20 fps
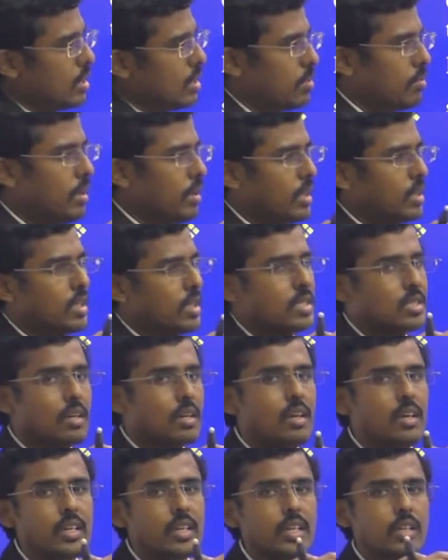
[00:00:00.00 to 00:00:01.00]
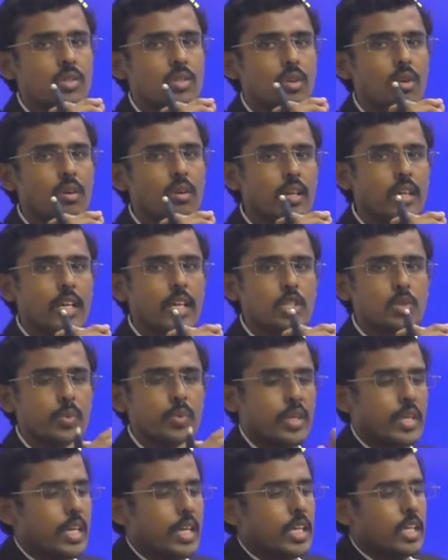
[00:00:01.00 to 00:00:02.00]
But the soldering has to be
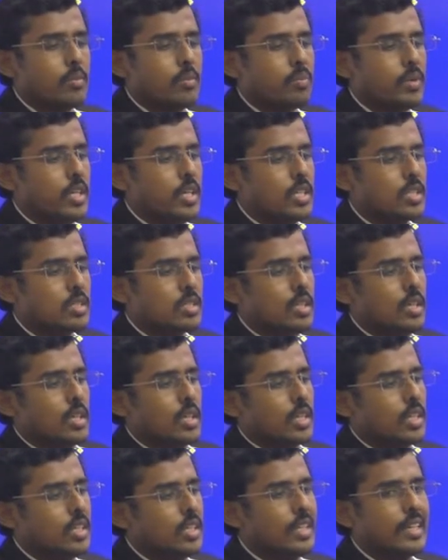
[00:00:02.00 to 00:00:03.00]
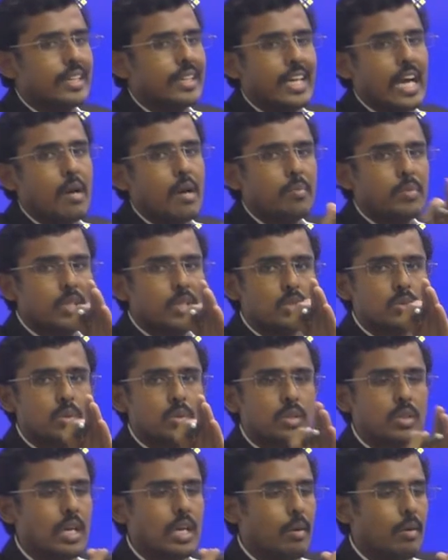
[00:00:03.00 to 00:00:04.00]
taken place in the gap. This
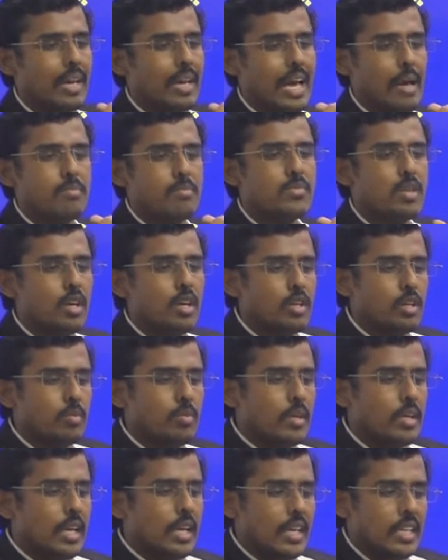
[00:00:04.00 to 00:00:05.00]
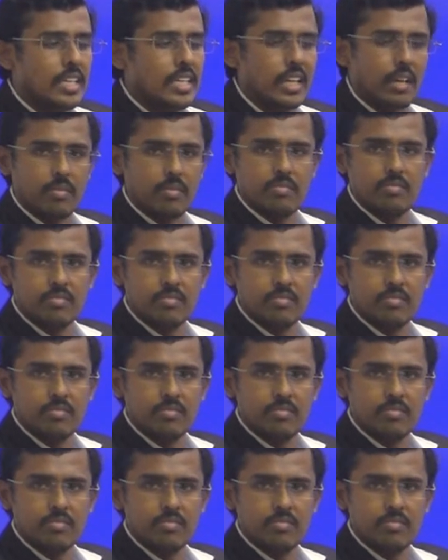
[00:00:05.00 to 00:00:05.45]
lap joint to be done here.